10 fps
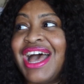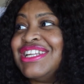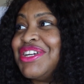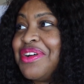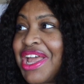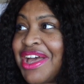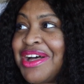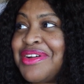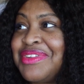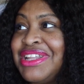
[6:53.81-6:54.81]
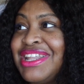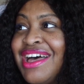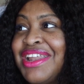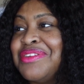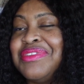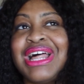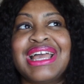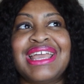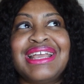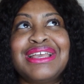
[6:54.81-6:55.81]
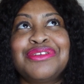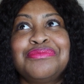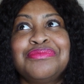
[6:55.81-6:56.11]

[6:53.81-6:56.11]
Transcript: I don't have a lot of like,